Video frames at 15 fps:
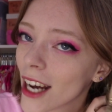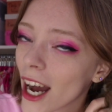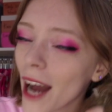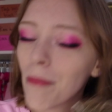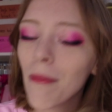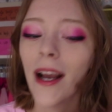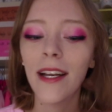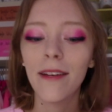
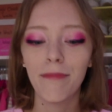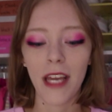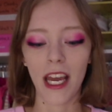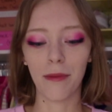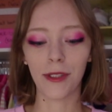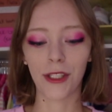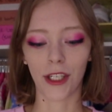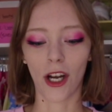I might be
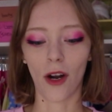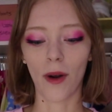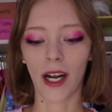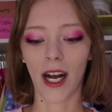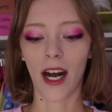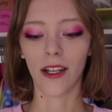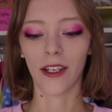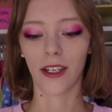able to go a
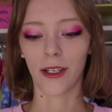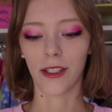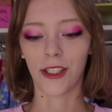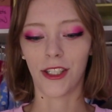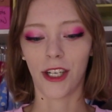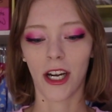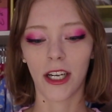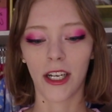color
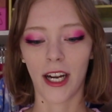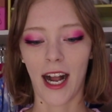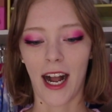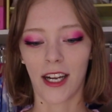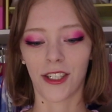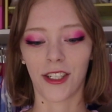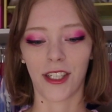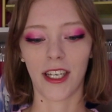darker
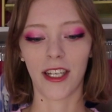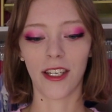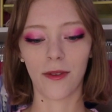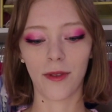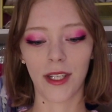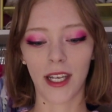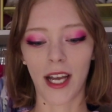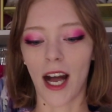actually.
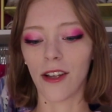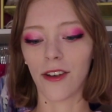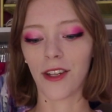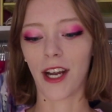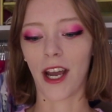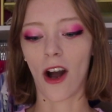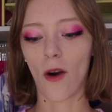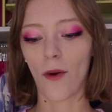This was the color
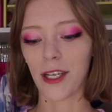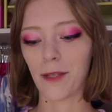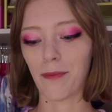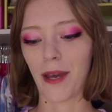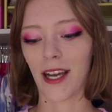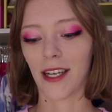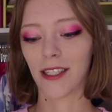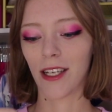that I always
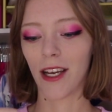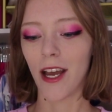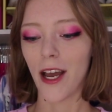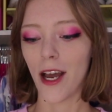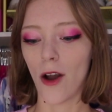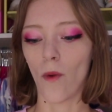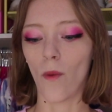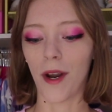picked
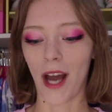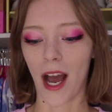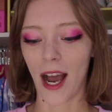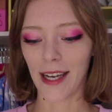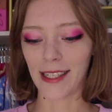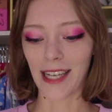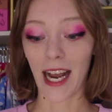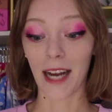when
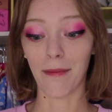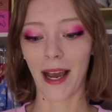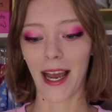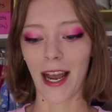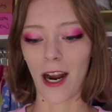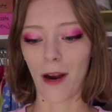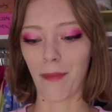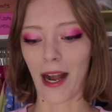I dyed my
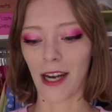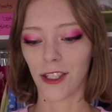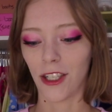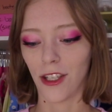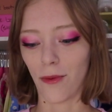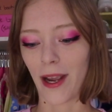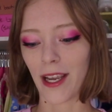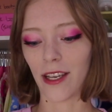hair back
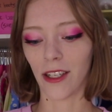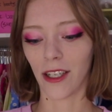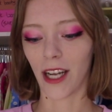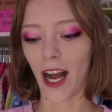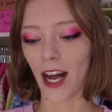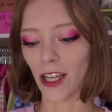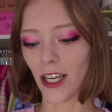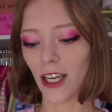to the regular
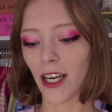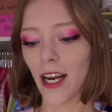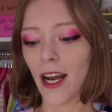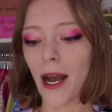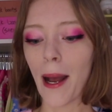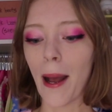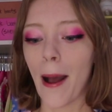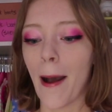color.
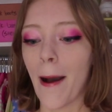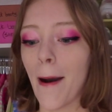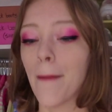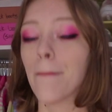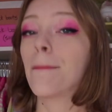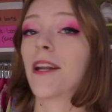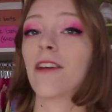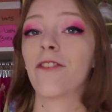
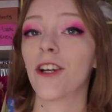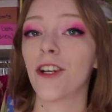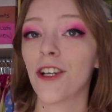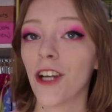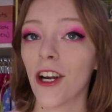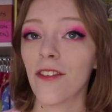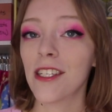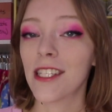But if you're
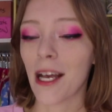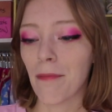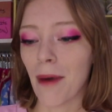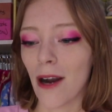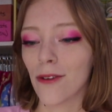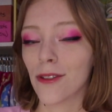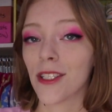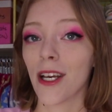nervous
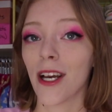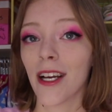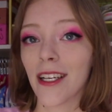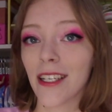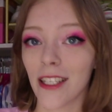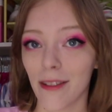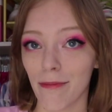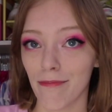about
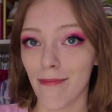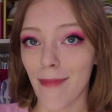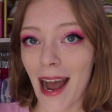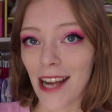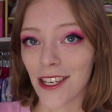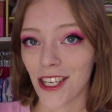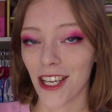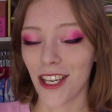
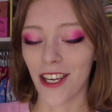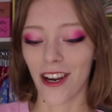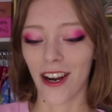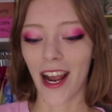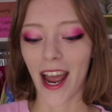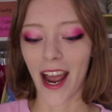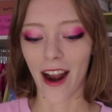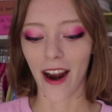matching
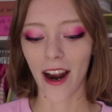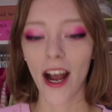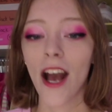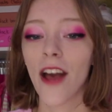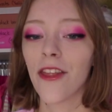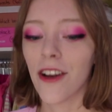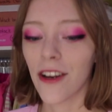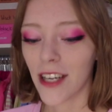your hair,
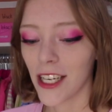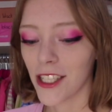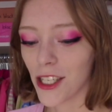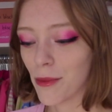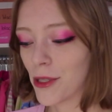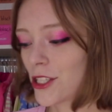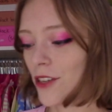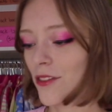their
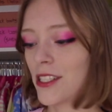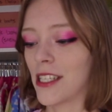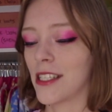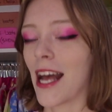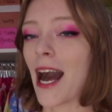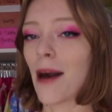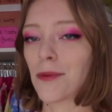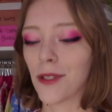customer service
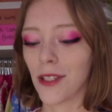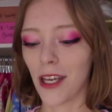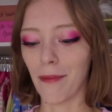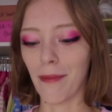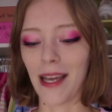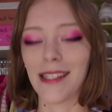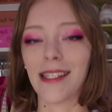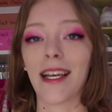is absolutely
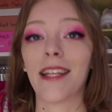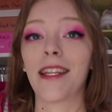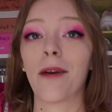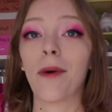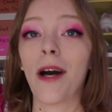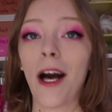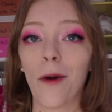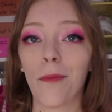amazing and they
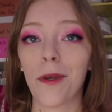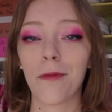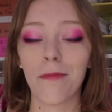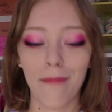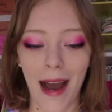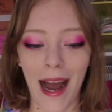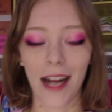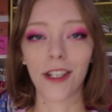will help you
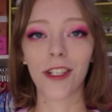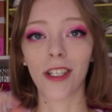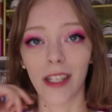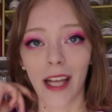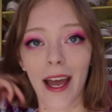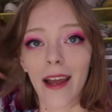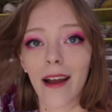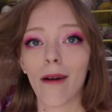match
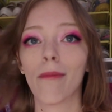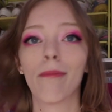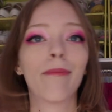like